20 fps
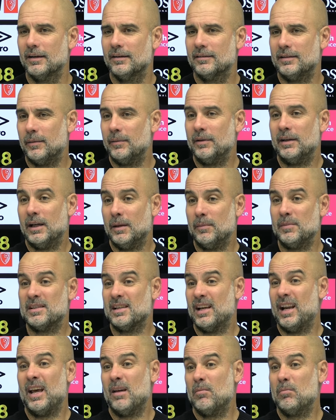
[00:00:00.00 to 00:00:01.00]
70
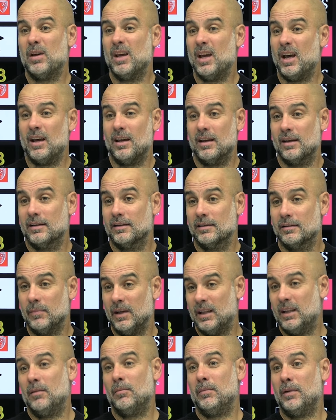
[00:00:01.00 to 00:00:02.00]
games is the NBA,
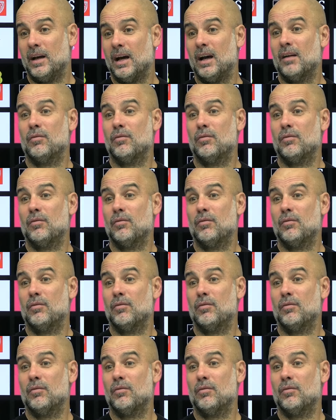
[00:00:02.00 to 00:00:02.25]
but the NBA